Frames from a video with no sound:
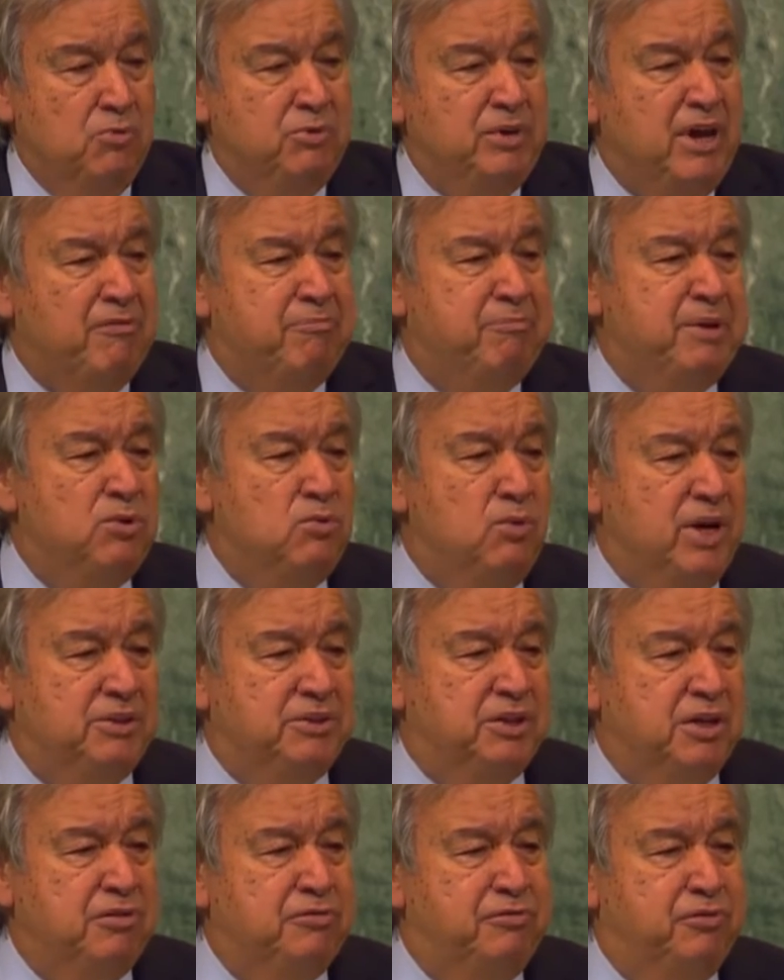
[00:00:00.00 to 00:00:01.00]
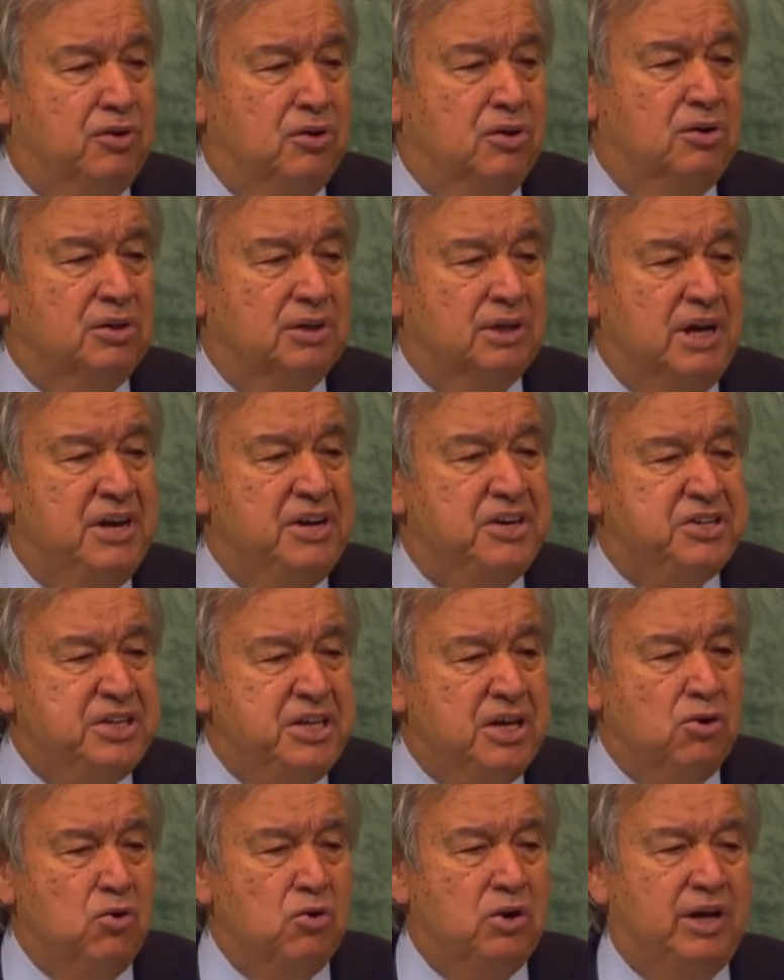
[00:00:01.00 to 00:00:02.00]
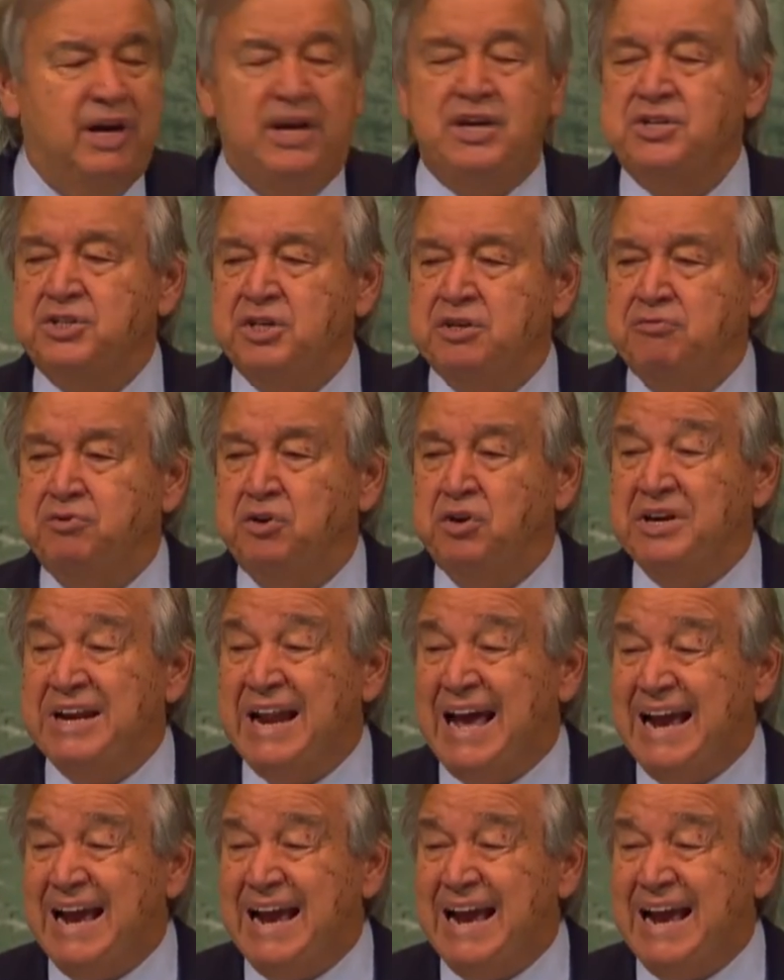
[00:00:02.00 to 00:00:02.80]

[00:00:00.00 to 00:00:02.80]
We have been waiting for a reallocation for